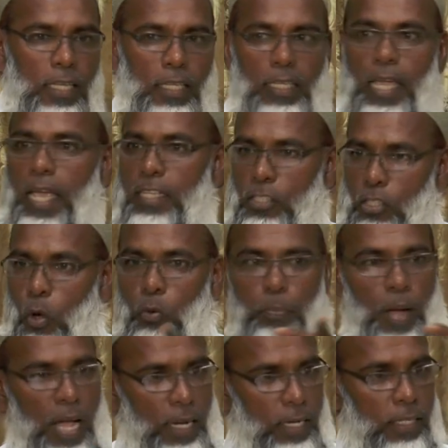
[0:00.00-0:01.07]
Yeah, in South
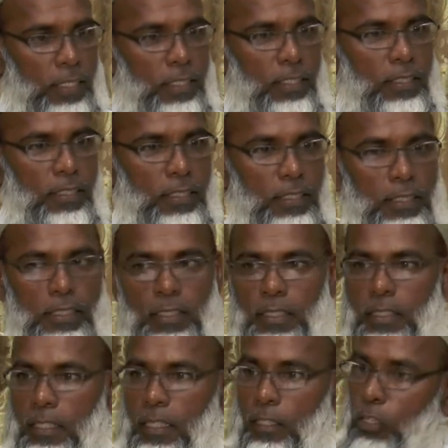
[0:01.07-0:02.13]
Park.
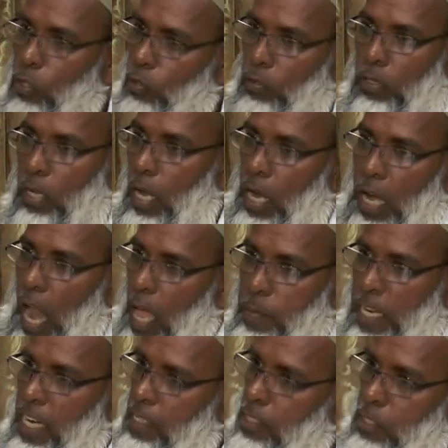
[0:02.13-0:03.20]
You know, Lyman and